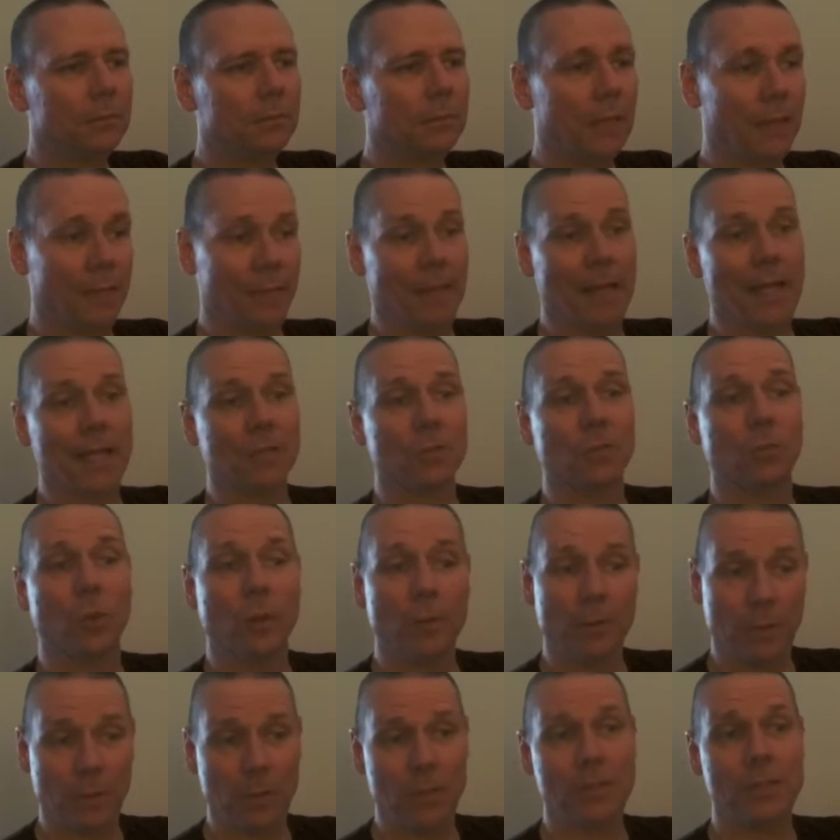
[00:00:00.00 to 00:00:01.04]
And that's
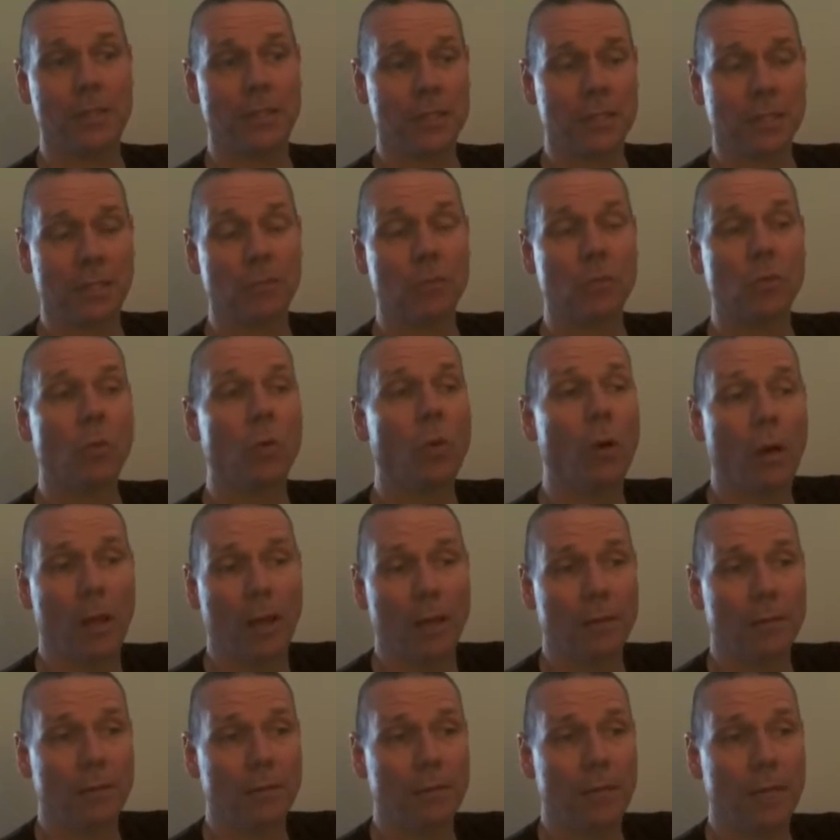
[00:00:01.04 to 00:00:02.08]
what those systems
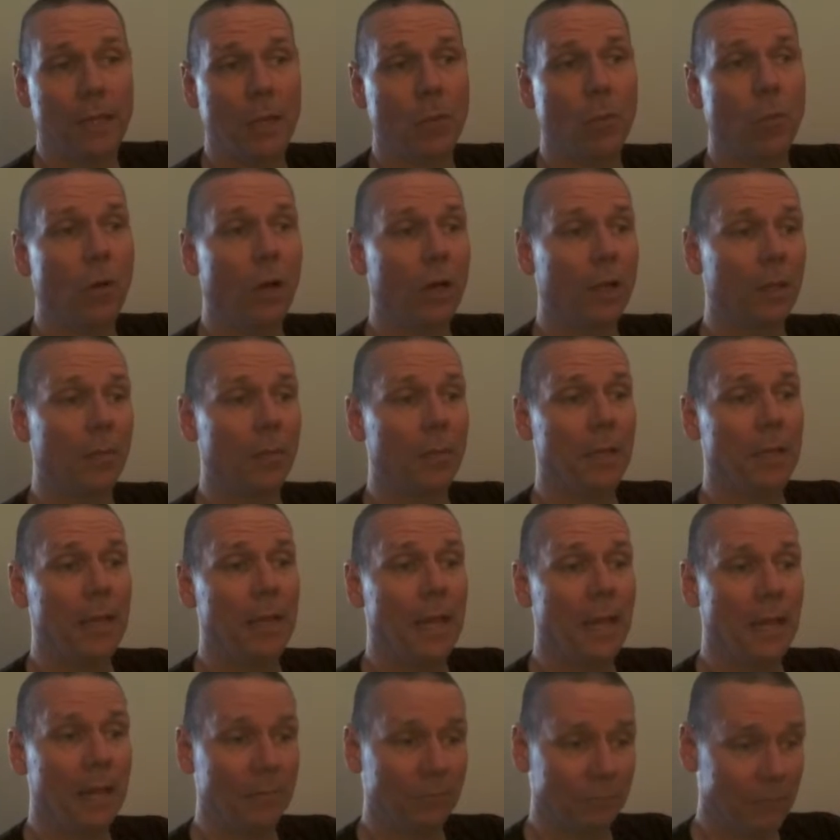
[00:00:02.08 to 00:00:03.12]
want. They want to be
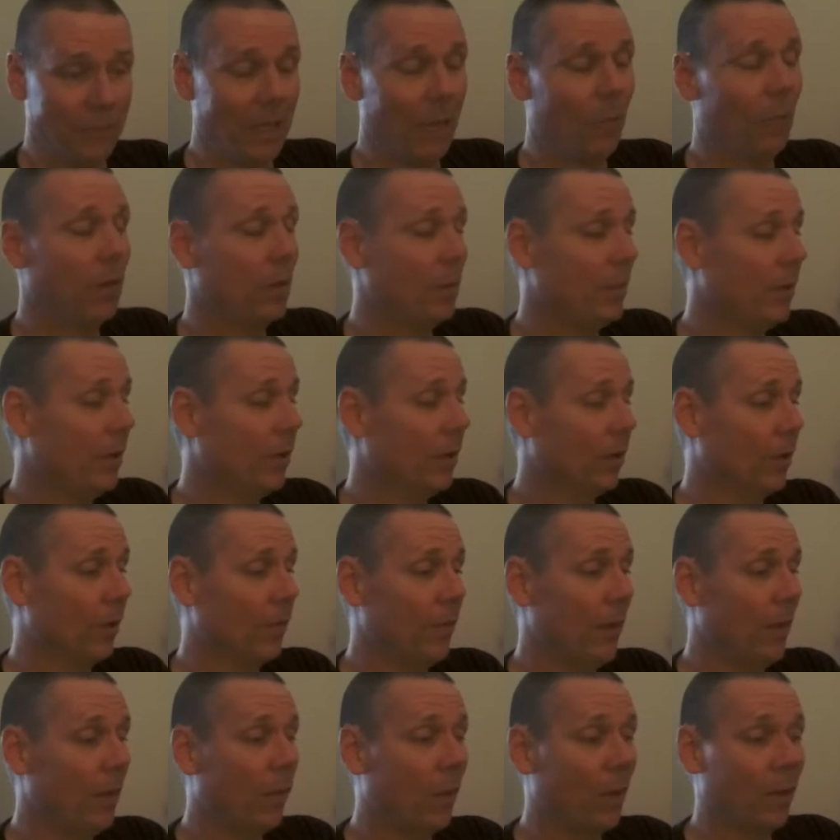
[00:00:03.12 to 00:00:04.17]
heard.
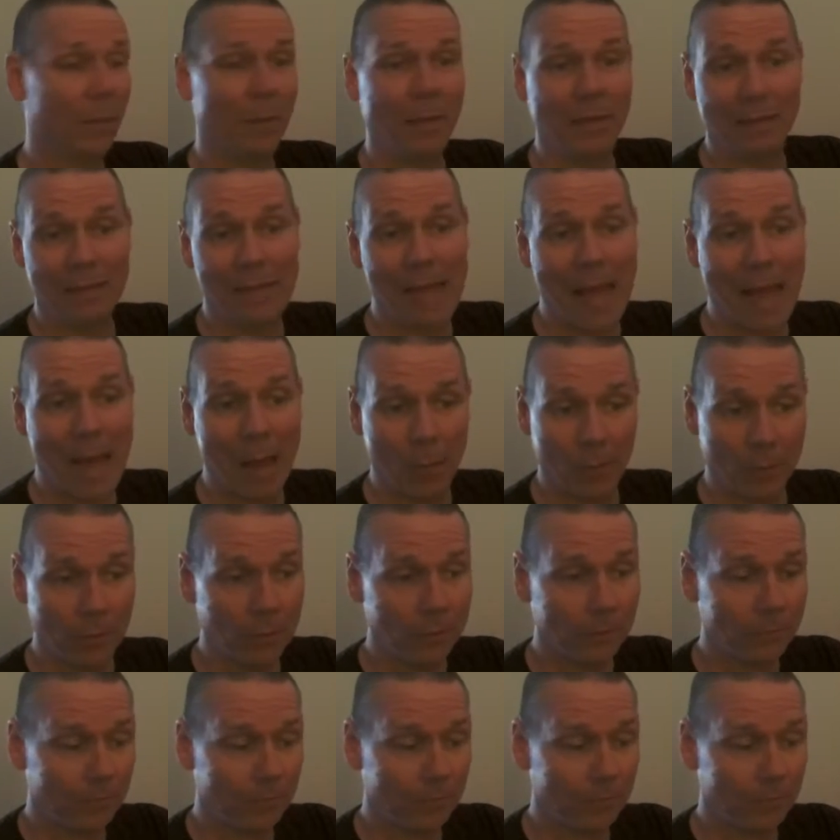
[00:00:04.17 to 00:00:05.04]
They want to be loud.